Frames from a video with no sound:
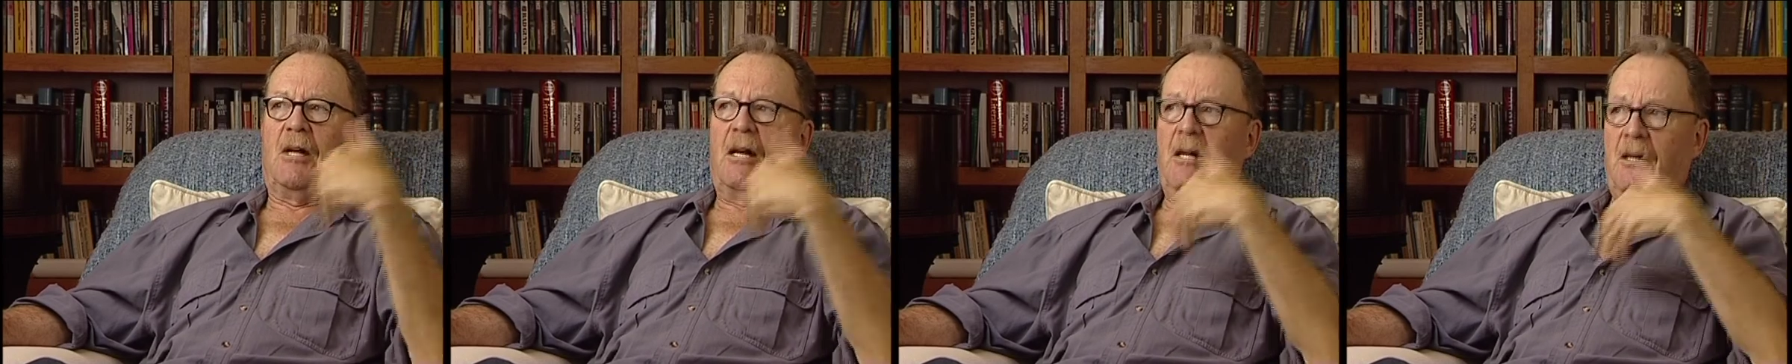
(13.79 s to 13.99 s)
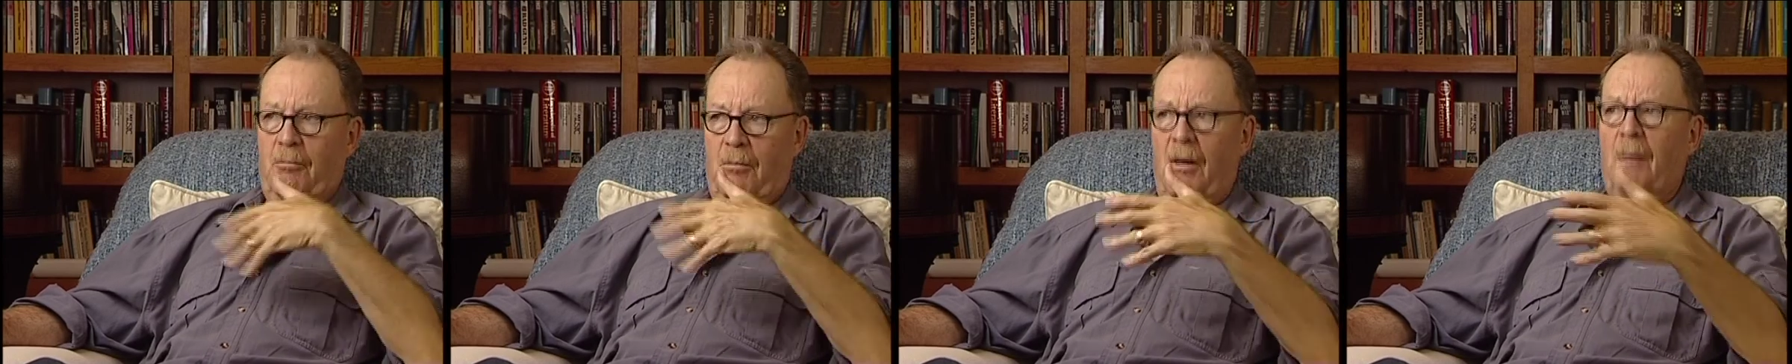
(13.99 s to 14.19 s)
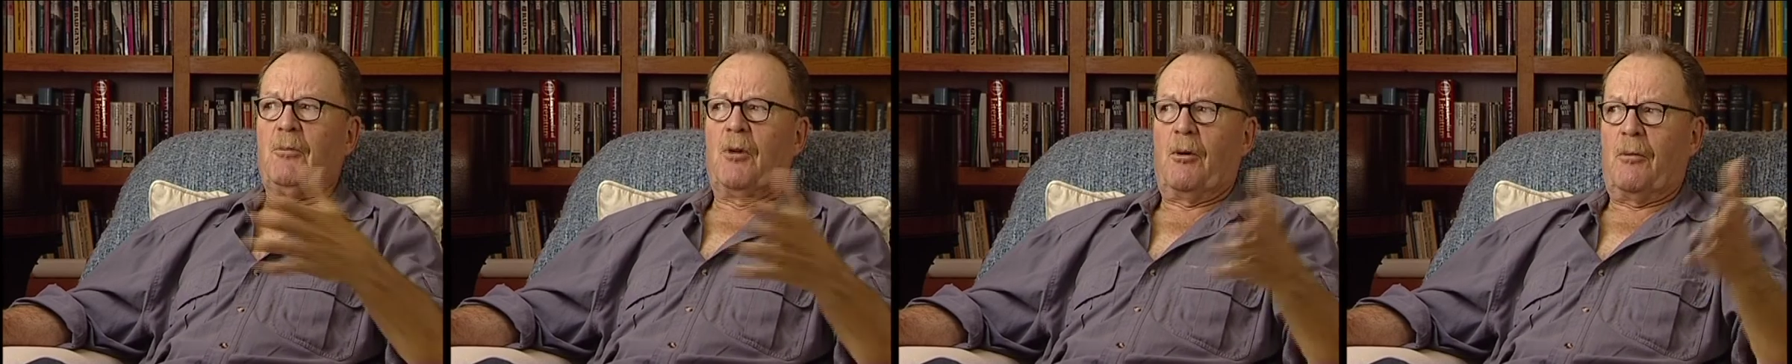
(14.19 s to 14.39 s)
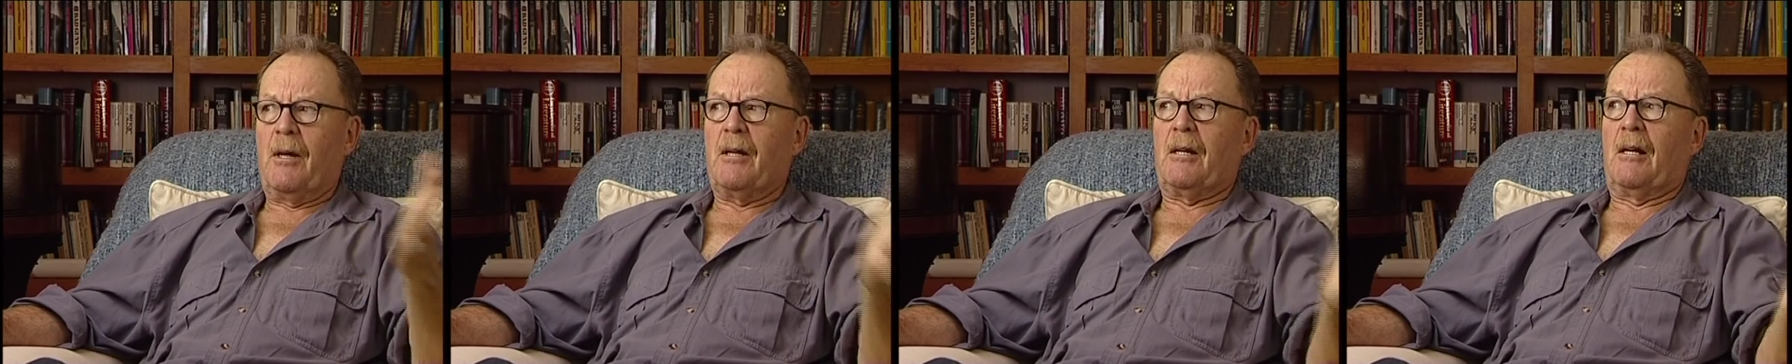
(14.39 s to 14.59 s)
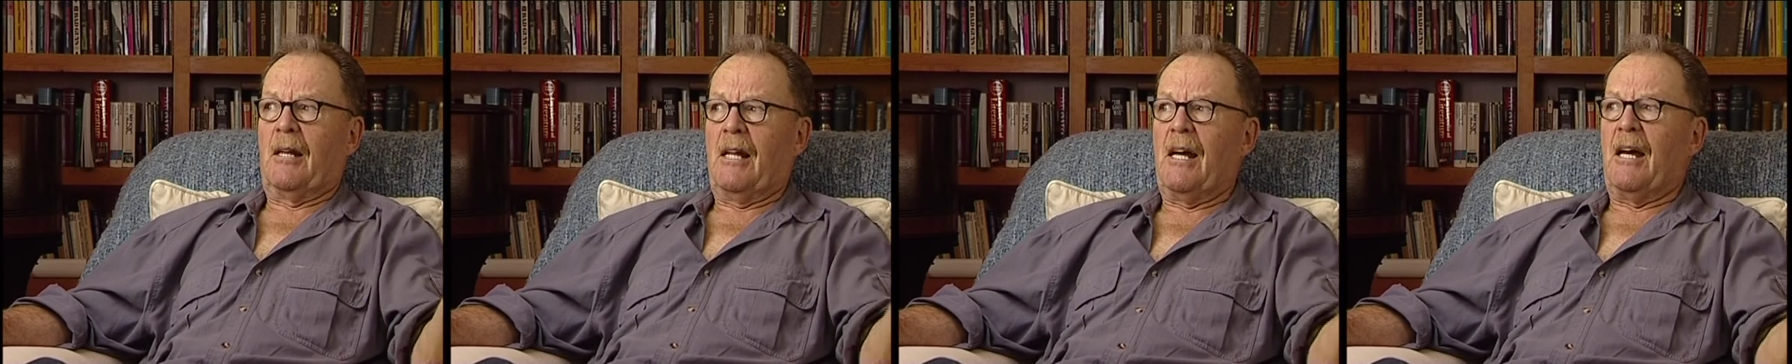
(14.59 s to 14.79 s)
I had bummed
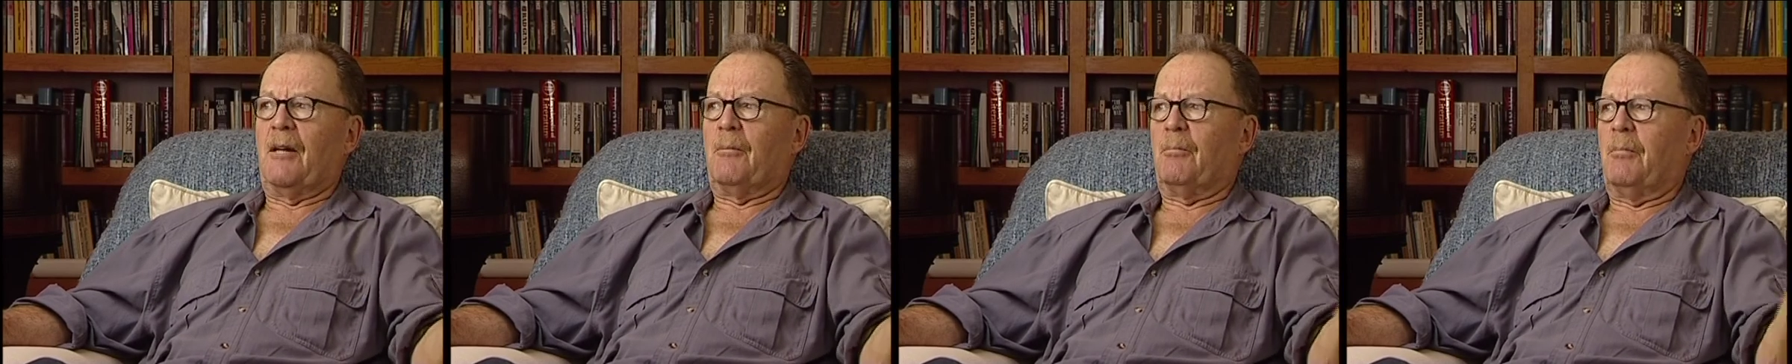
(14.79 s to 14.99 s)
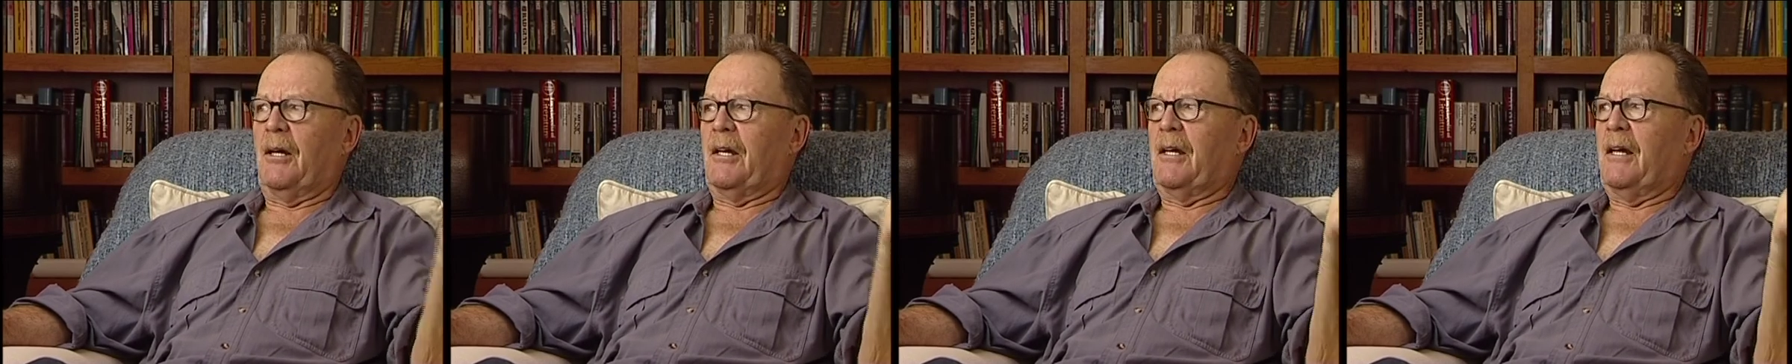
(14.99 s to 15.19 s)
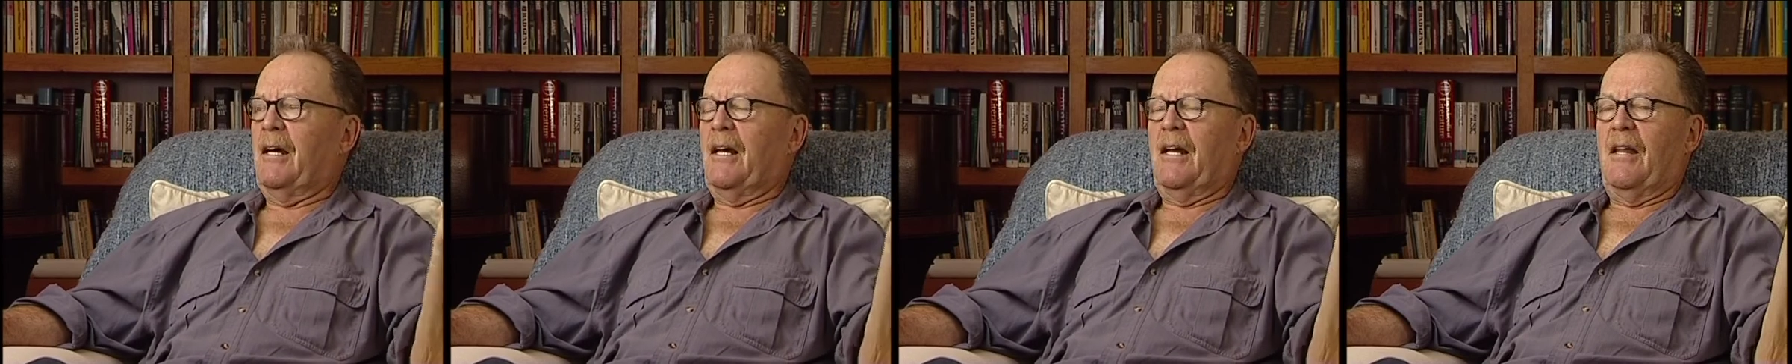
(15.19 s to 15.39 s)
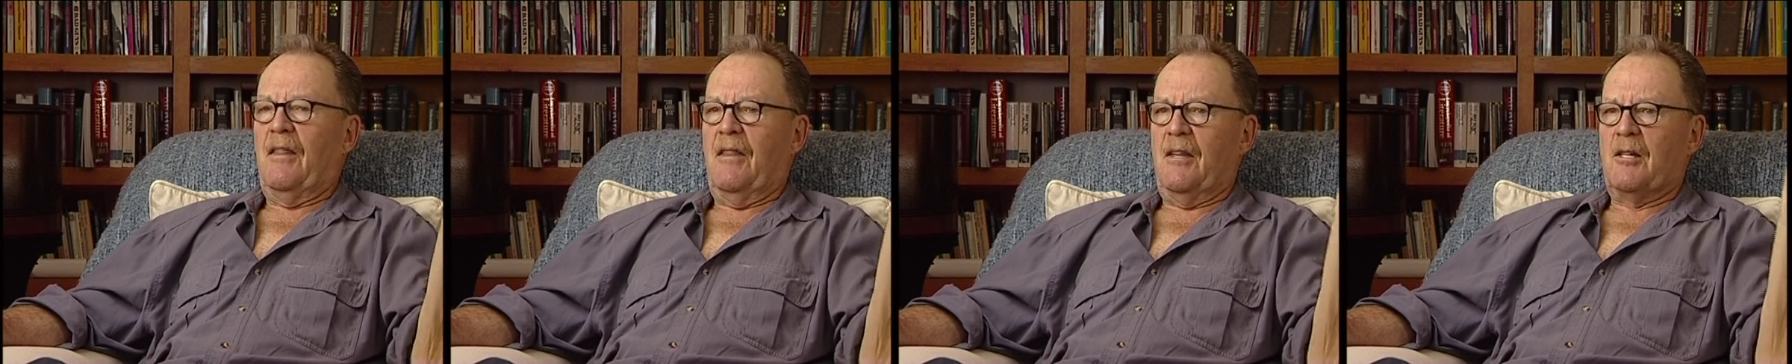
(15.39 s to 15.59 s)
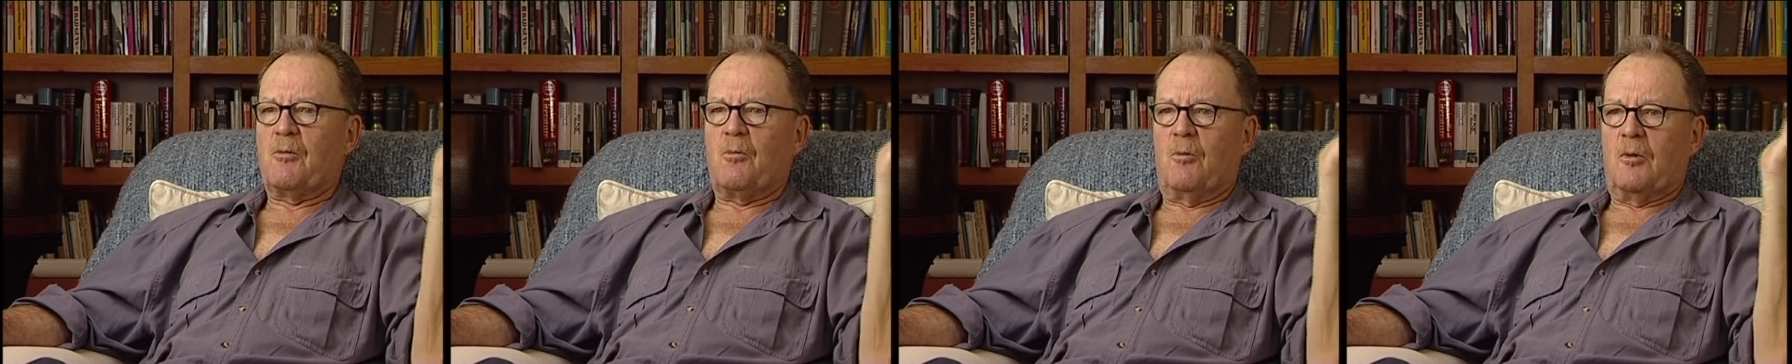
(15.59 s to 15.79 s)
around a lot, but
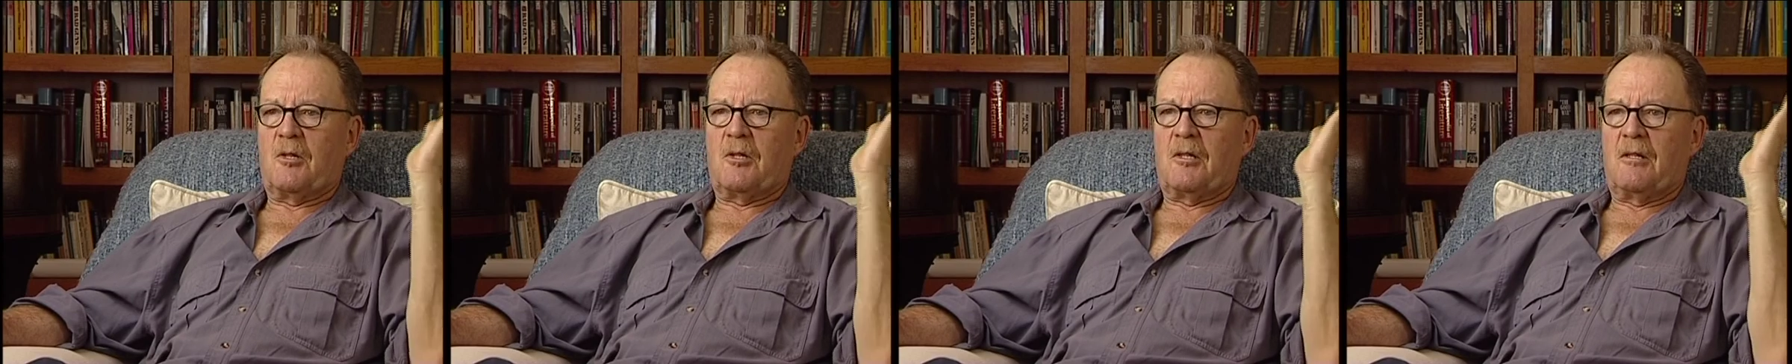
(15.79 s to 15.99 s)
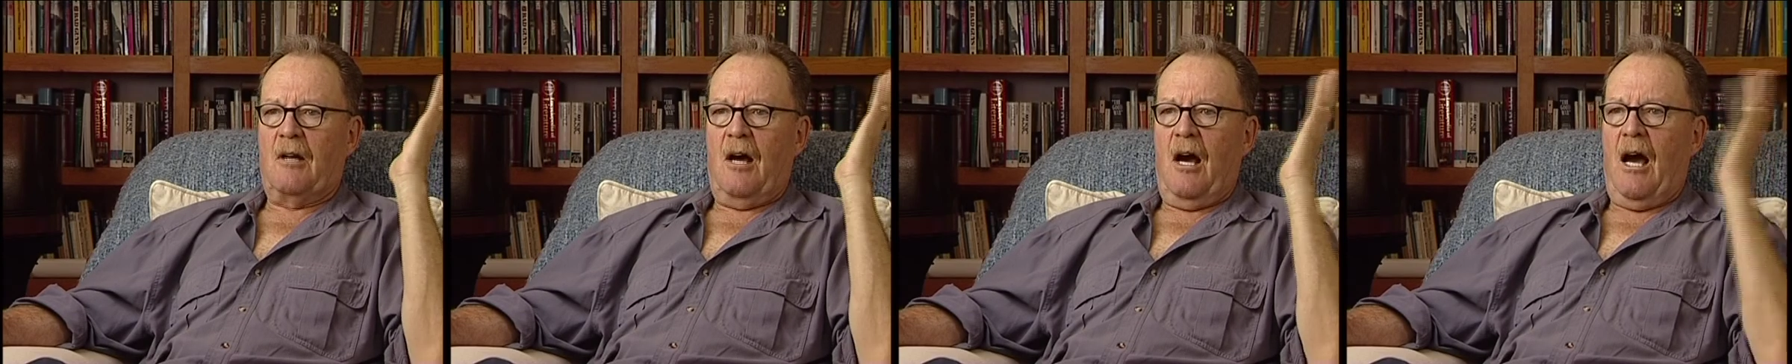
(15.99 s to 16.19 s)
this was